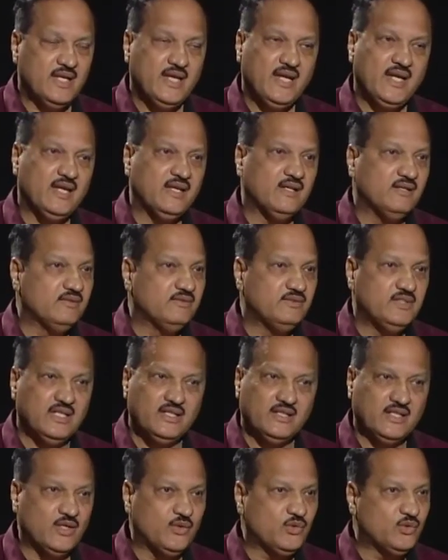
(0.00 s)

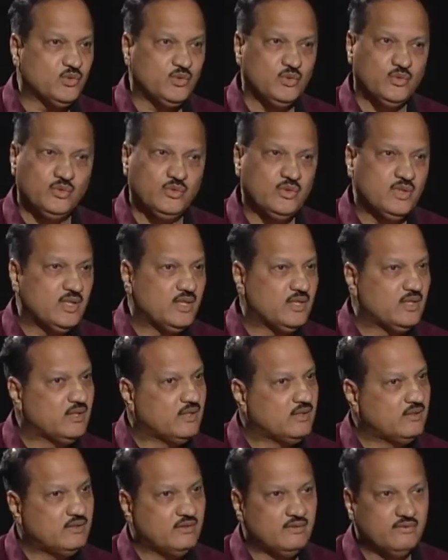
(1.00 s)
They gave to,
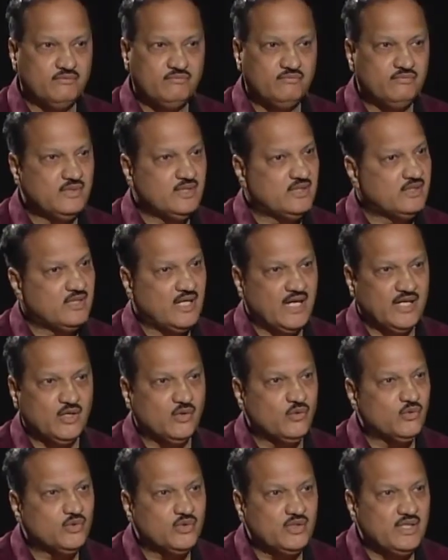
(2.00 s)
I
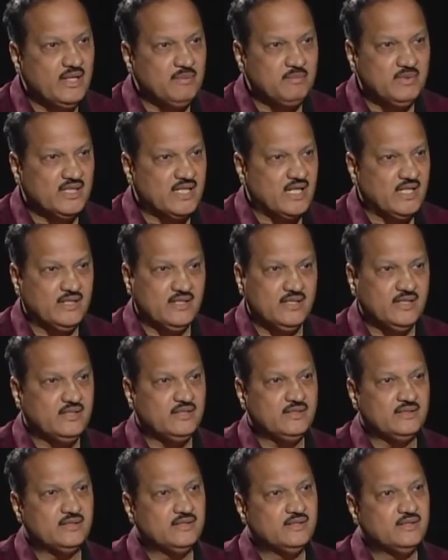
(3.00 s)
don't want to name the
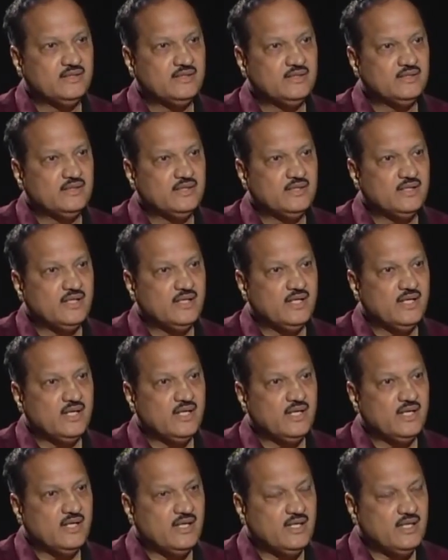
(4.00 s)
candidate.
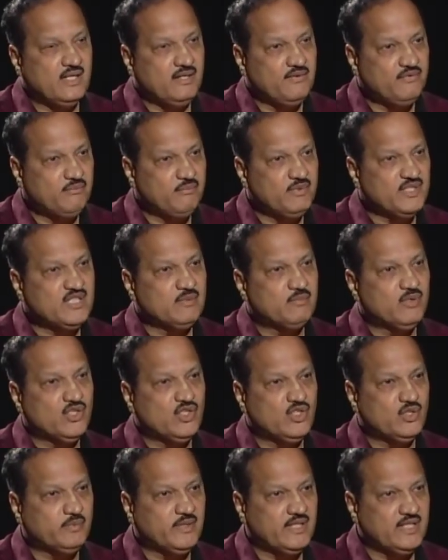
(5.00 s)
If Mr.
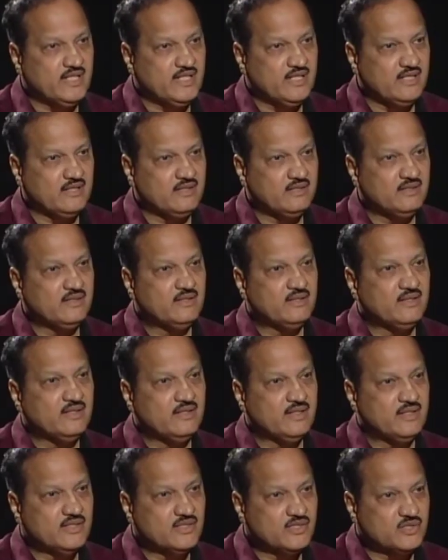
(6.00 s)
Manohar Parrikar
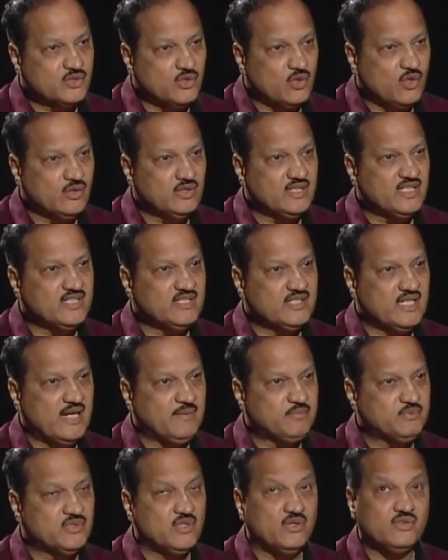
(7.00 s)
saw the
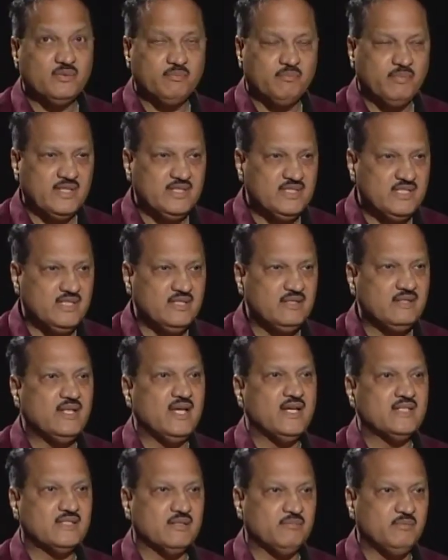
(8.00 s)
steps of the Panji
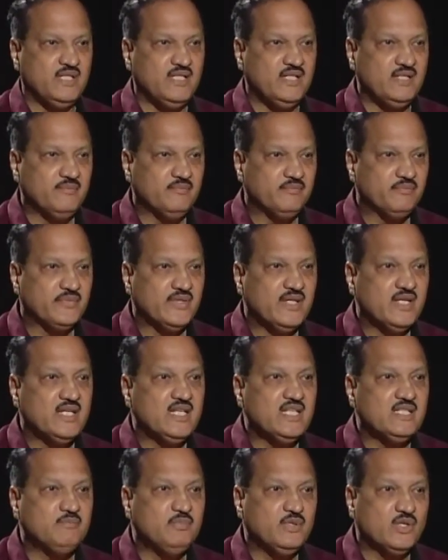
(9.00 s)
assembly,
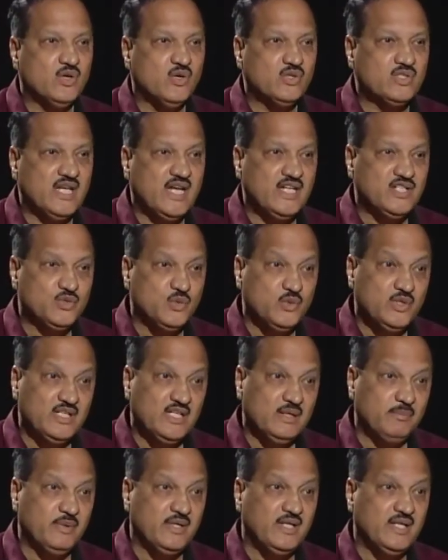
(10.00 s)
is because I stood
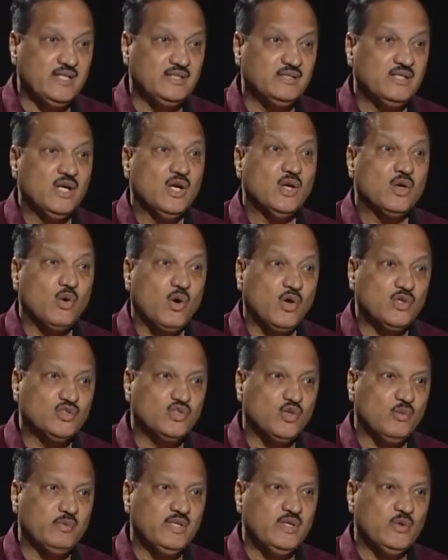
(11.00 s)
independent, got
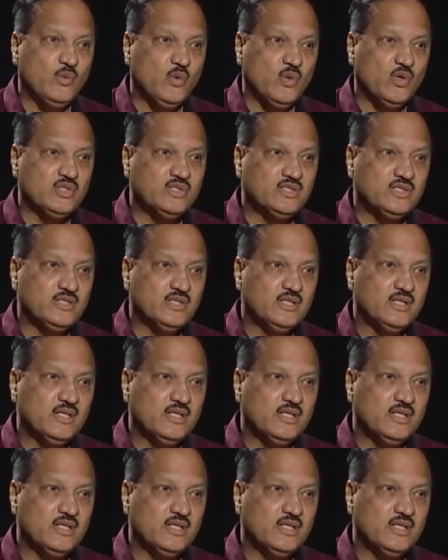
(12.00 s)
so many votes,